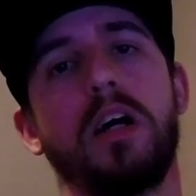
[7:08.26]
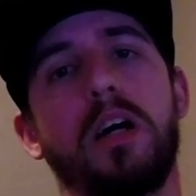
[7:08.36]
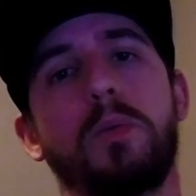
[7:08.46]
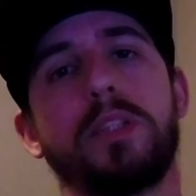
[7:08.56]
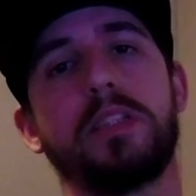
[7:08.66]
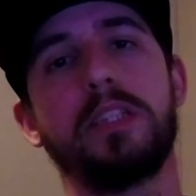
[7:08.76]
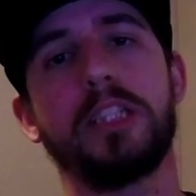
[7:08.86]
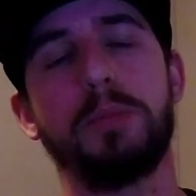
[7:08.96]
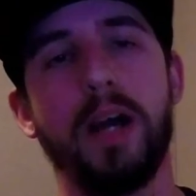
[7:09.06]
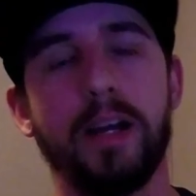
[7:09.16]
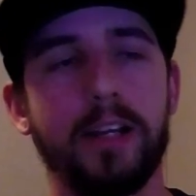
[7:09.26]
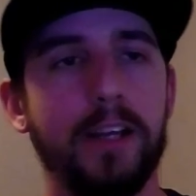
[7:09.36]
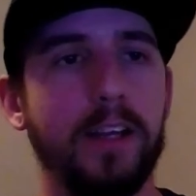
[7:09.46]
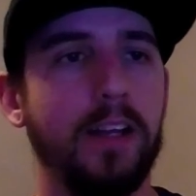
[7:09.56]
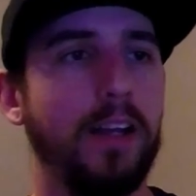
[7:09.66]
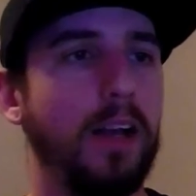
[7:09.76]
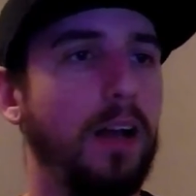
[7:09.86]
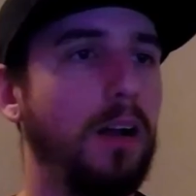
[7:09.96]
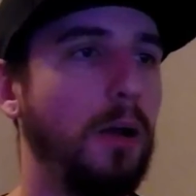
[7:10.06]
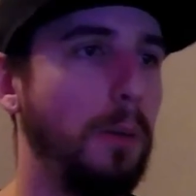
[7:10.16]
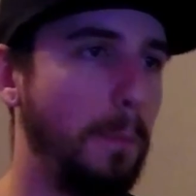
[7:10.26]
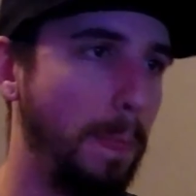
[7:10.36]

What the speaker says: with the six-pack. The